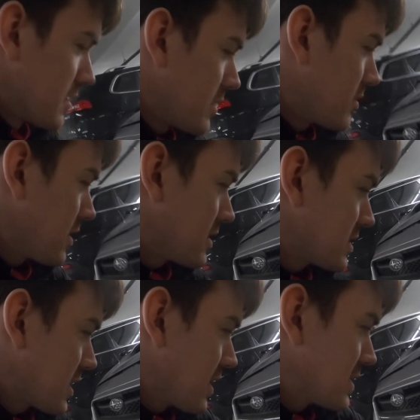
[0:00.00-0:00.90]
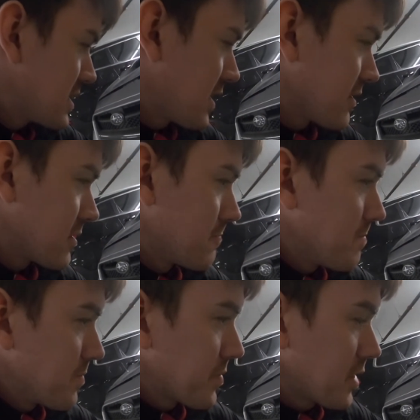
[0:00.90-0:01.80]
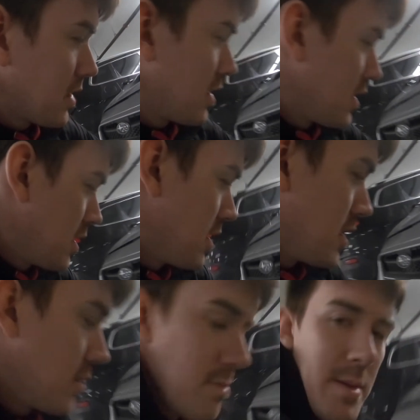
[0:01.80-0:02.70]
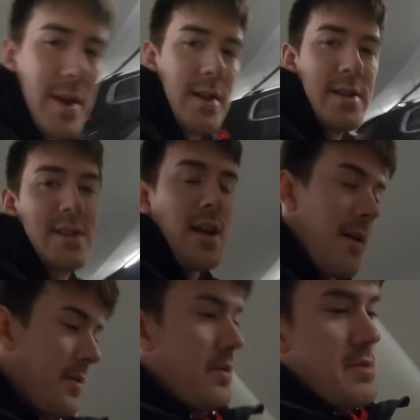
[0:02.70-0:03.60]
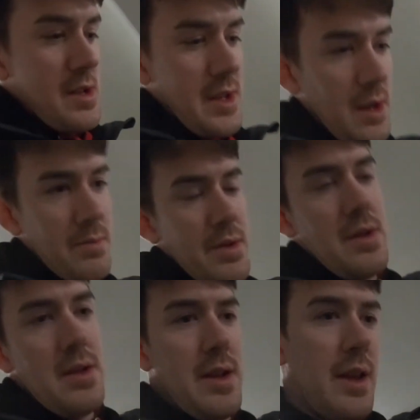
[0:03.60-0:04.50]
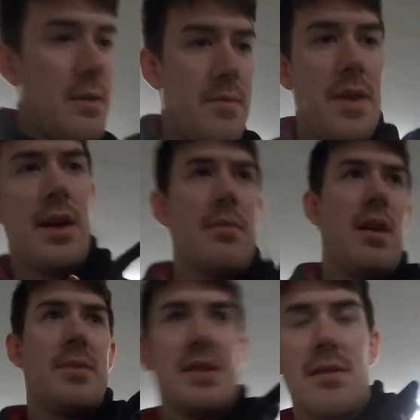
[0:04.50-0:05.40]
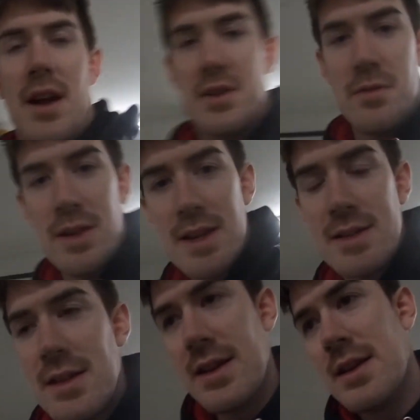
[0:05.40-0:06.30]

I realized that the icing is maybe a little soft for building up. Like it'll probably scratch quite easily.